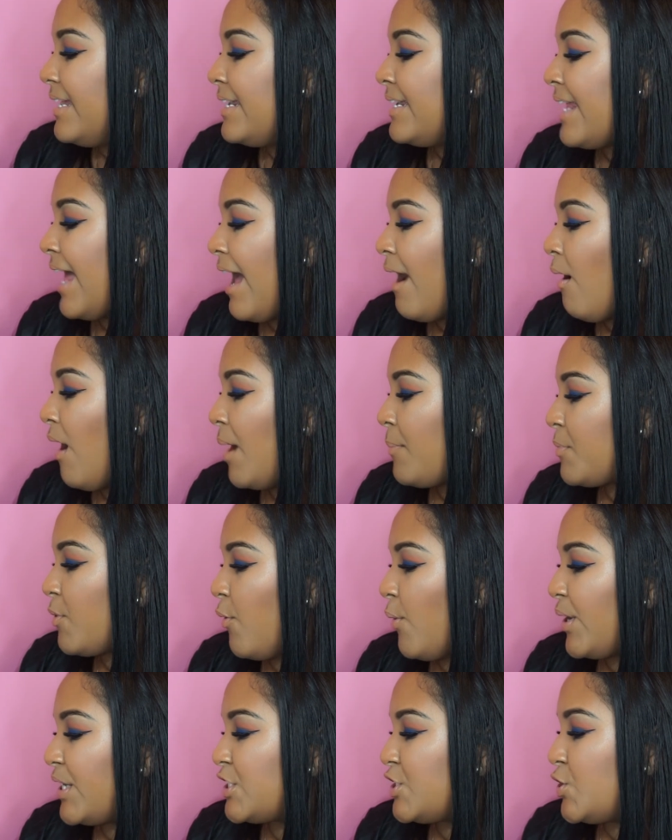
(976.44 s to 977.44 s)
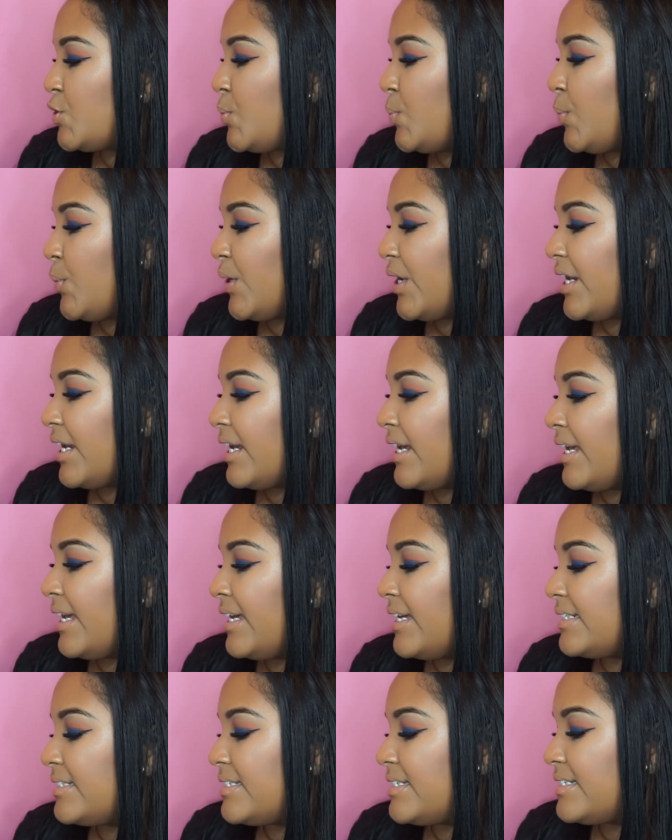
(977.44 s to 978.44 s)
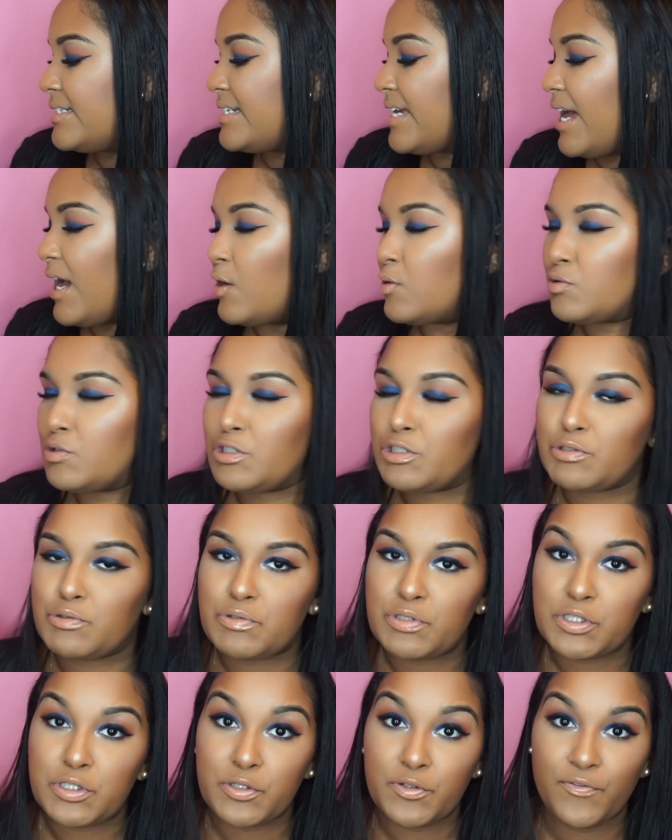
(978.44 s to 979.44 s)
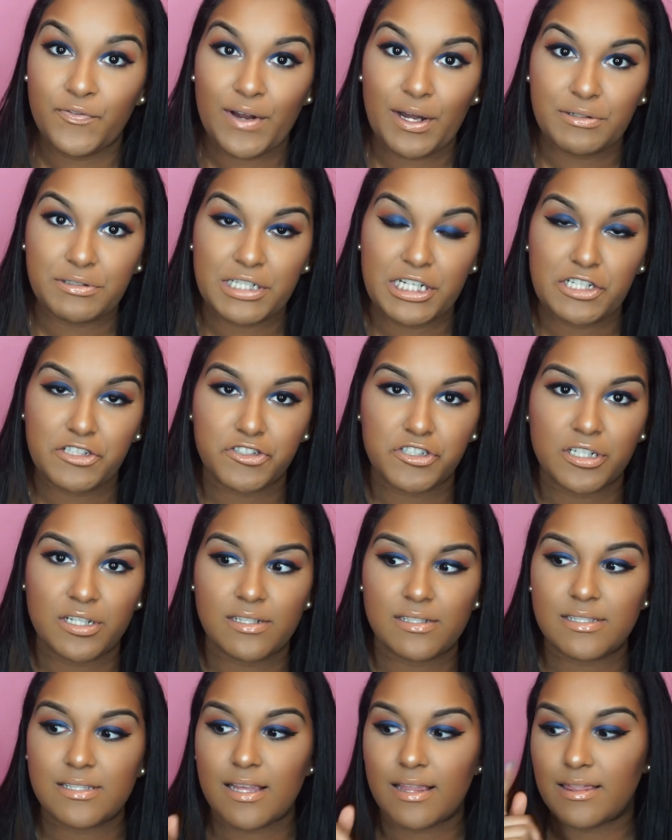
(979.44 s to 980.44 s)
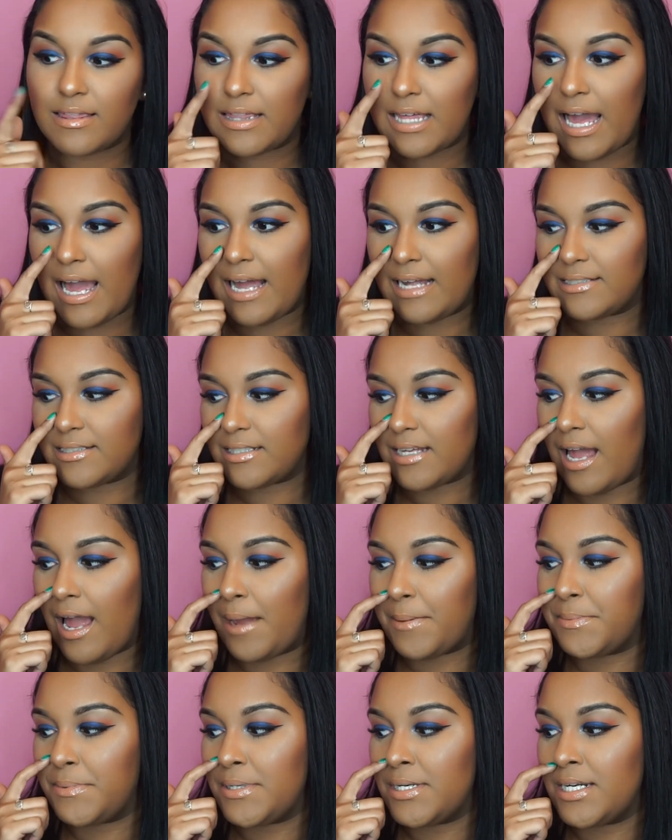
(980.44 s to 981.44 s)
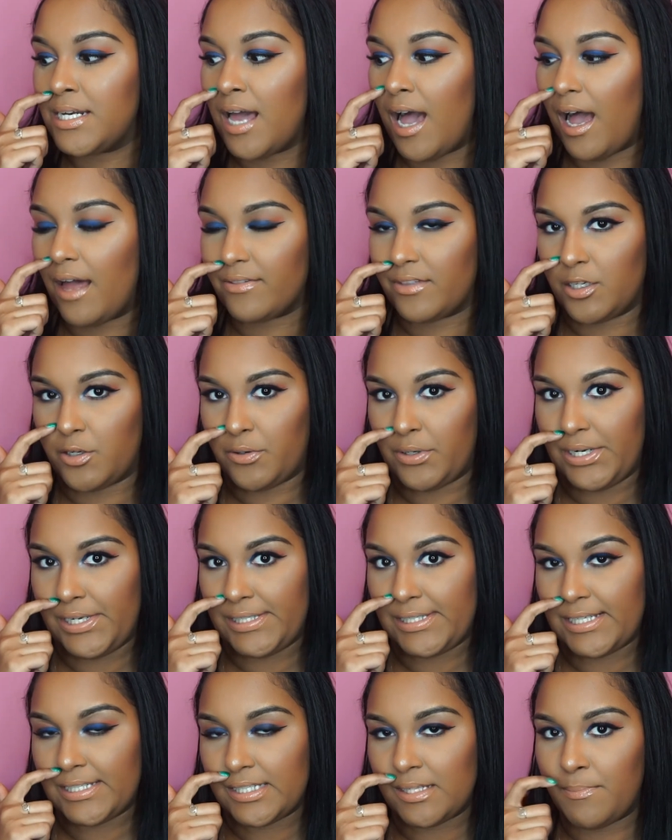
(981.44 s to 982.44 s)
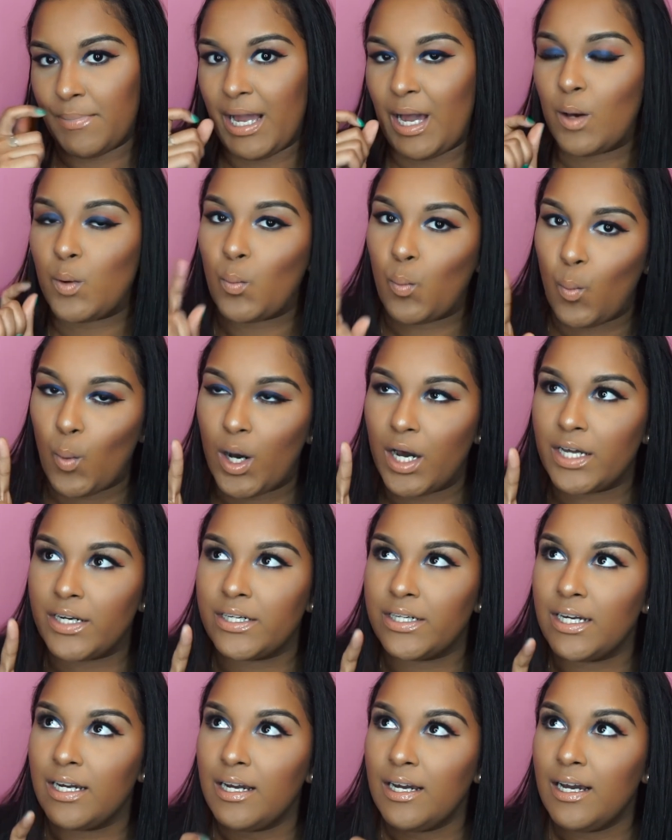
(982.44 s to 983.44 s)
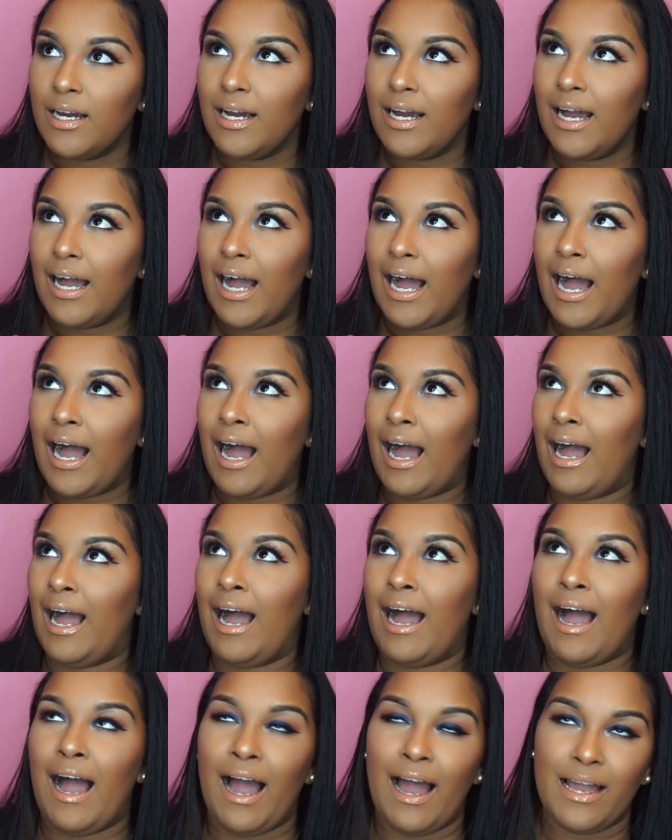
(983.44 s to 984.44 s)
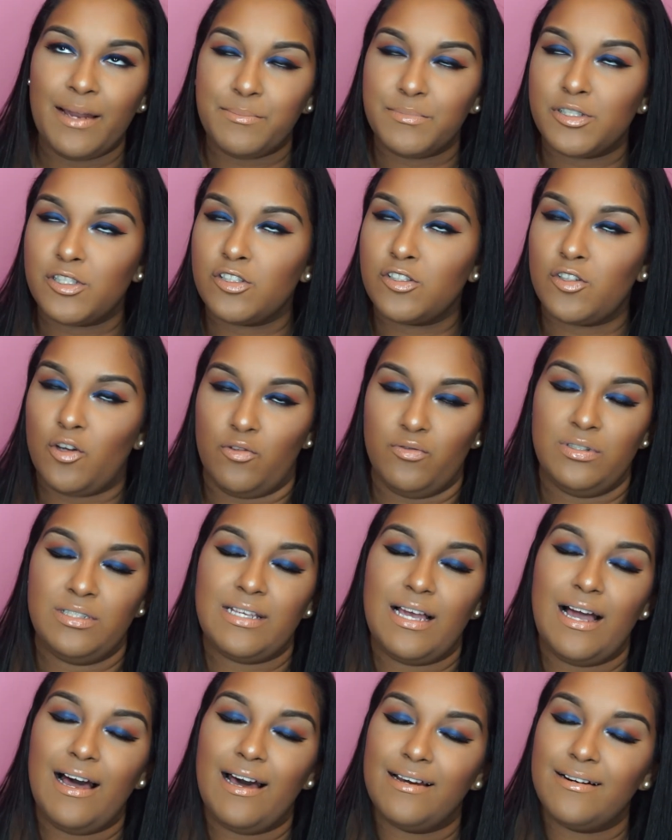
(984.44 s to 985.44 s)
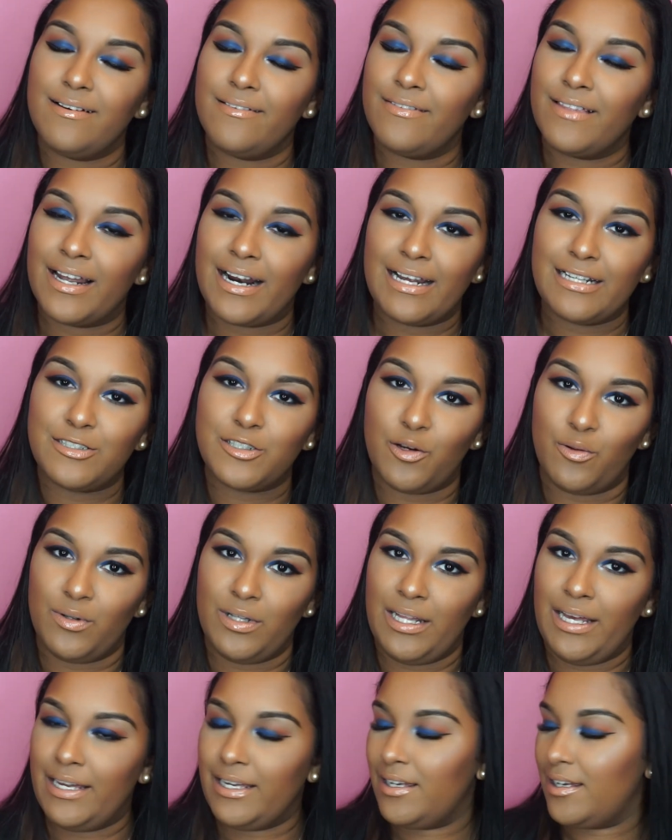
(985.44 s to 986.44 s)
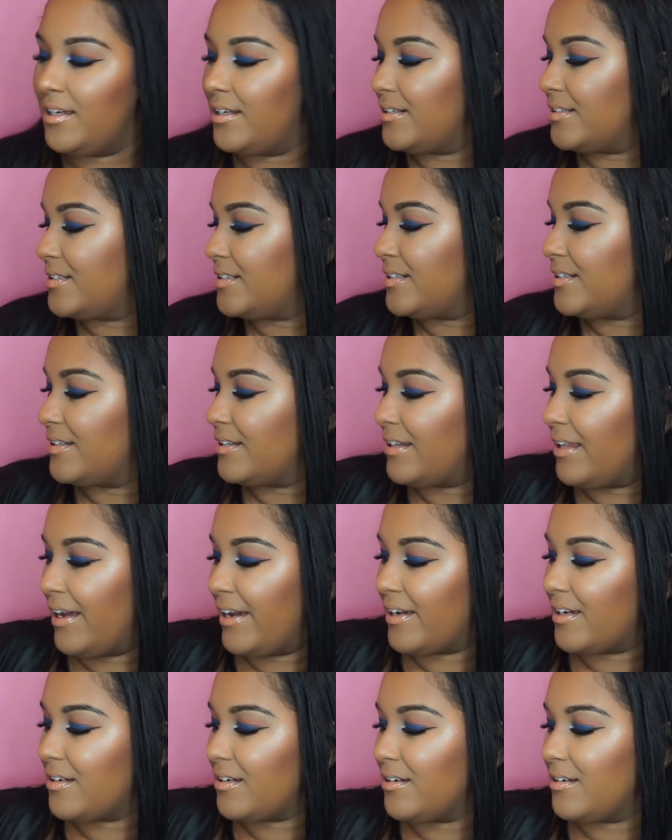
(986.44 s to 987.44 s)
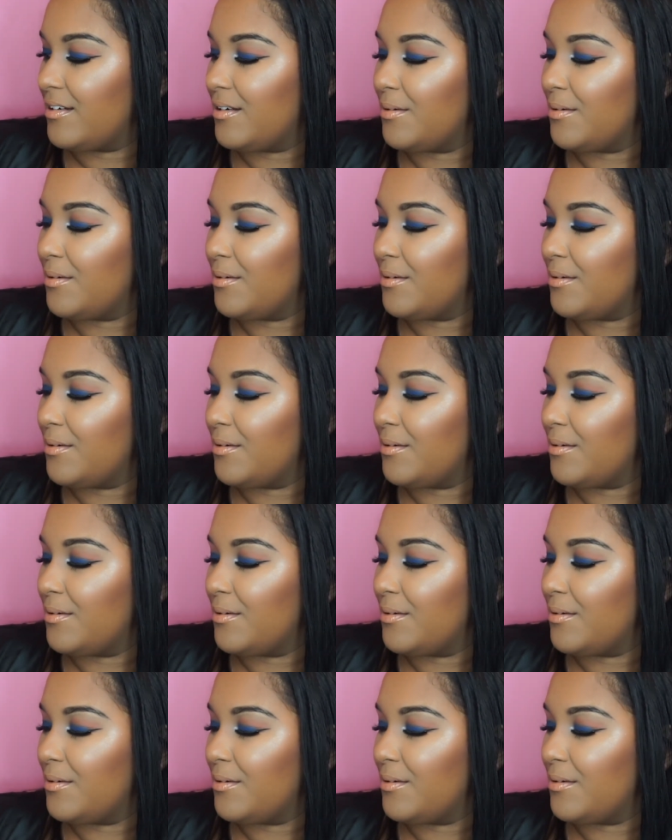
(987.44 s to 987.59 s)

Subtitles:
Now I'm going to bring it down to two foundations that I'm not the craziest about. One, I'm so sad that I don't like it, like